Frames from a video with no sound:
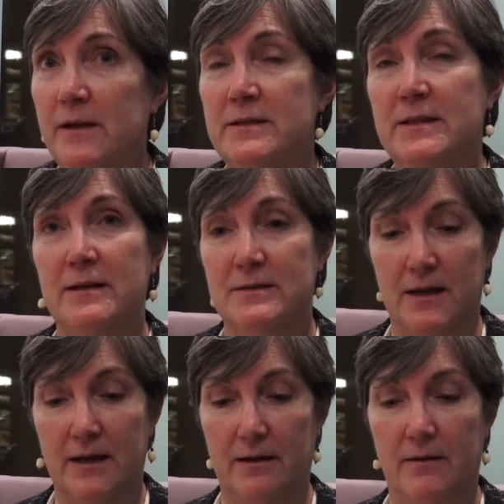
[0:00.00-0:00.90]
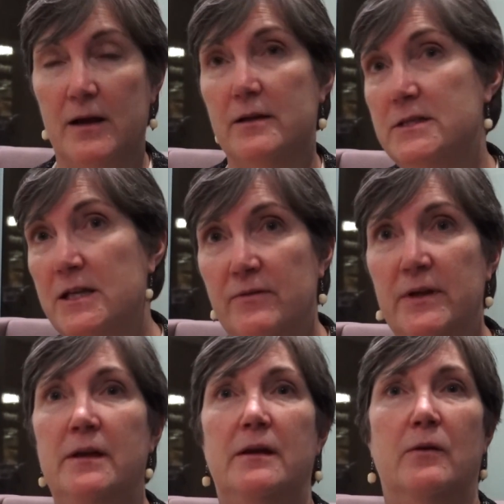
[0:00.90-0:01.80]
it's things like a
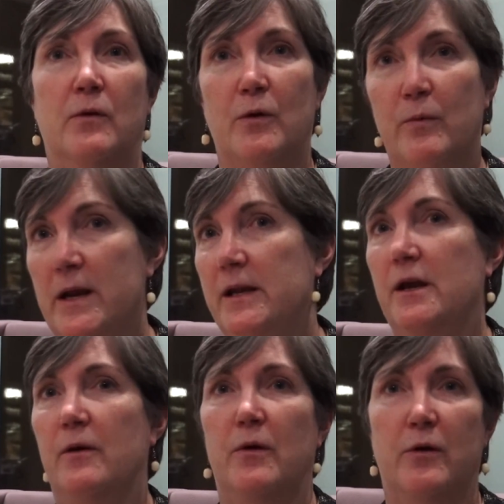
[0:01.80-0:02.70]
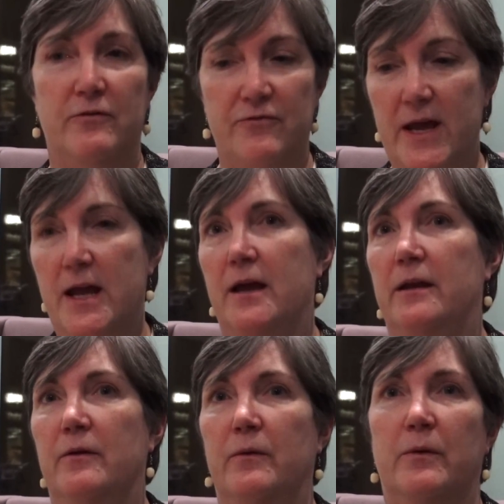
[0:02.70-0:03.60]
TV or a radio or a fan
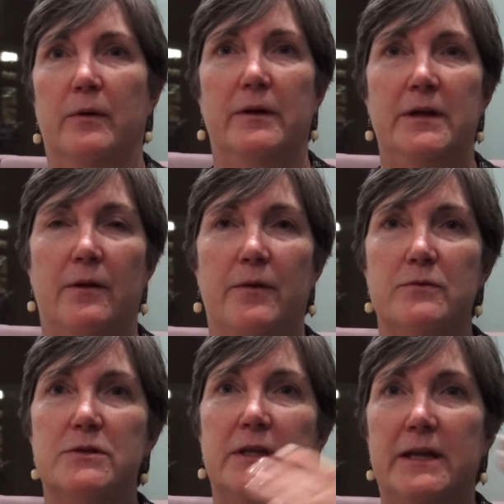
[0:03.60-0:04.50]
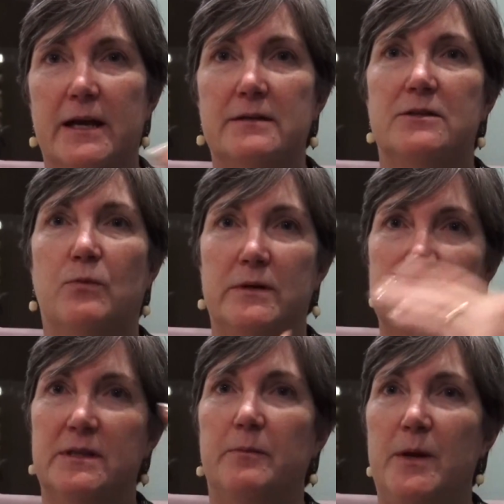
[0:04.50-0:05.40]
or those are the next
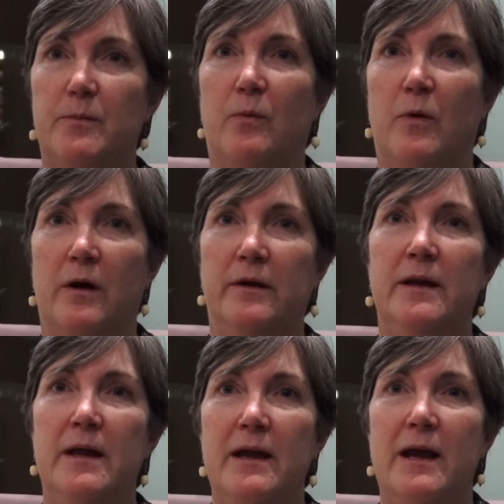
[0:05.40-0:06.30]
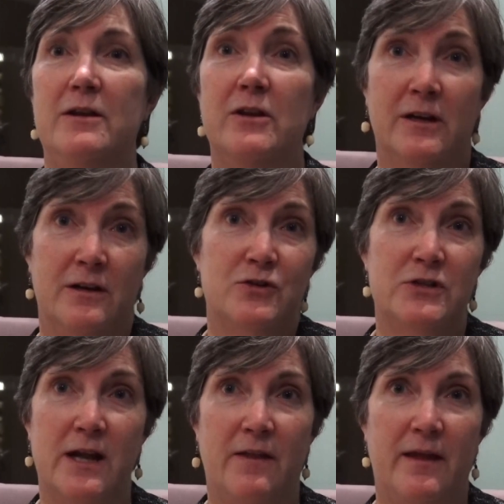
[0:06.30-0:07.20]
ones that people want. And you can
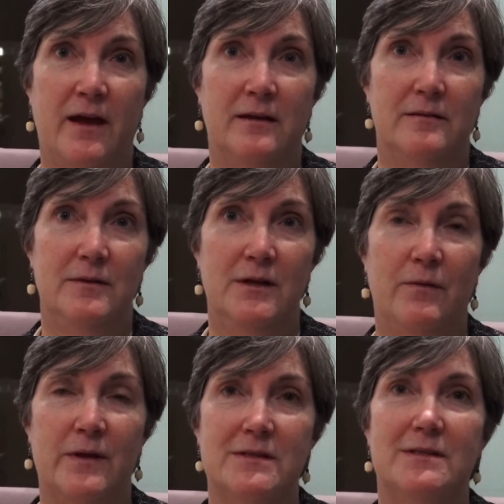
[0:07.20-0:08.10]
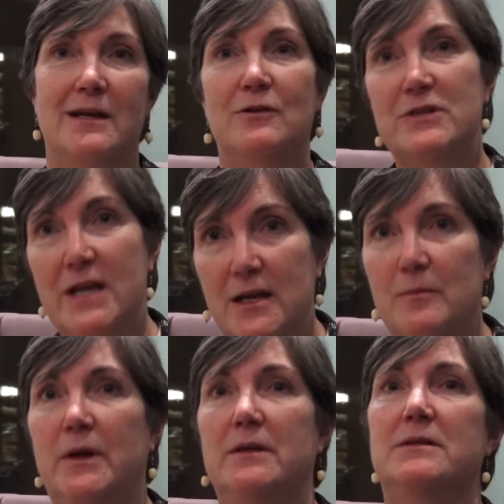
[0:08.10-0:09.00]
understand that, that's
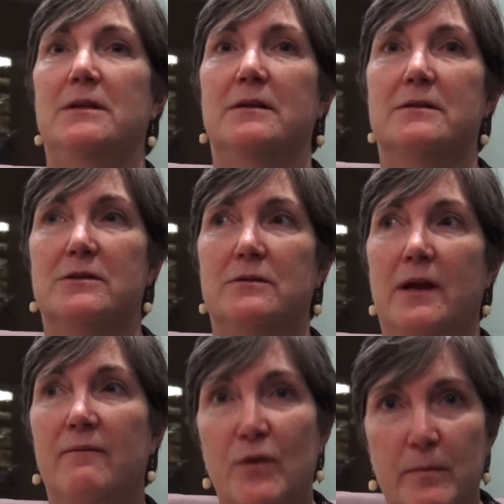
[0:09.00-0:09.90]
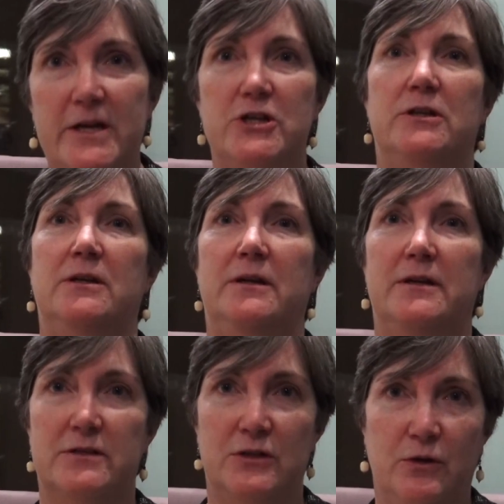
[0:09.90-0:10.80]
entertainment, it's information,
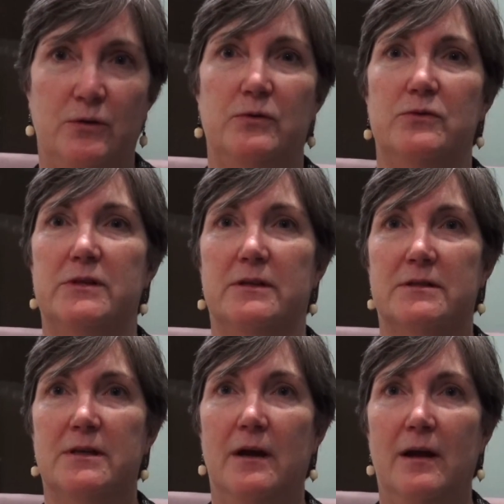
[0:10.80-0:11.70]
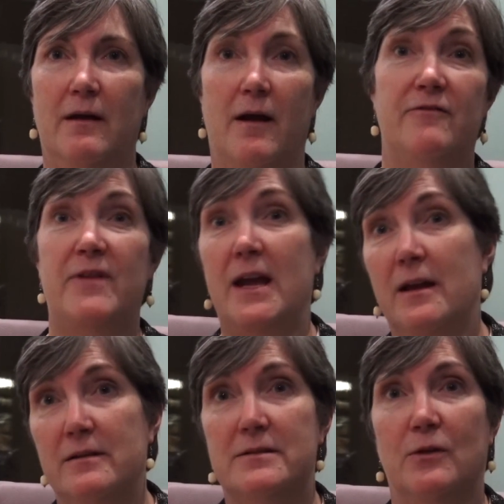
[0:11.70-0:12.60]
it's news, it's a
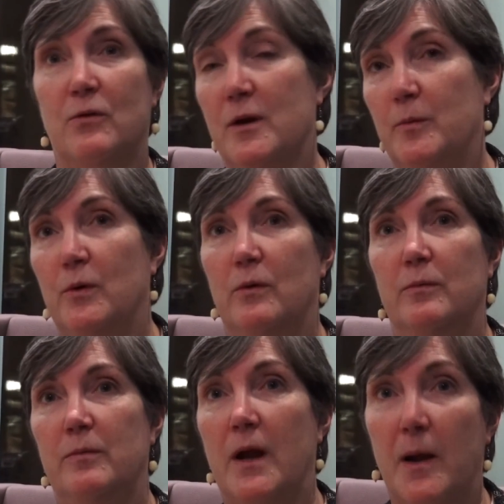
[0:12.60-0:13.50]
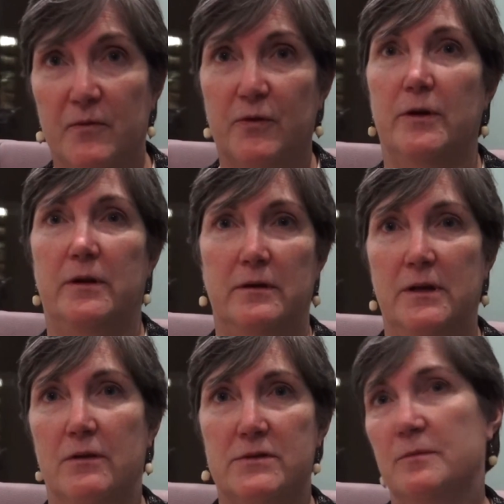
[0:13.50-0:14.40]
fan is incredible comfort in,
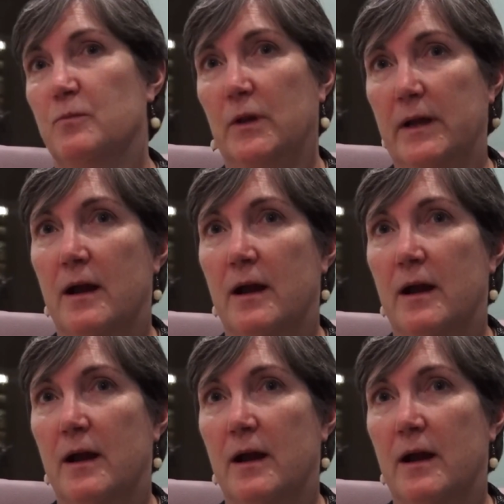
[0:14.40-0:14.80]
some really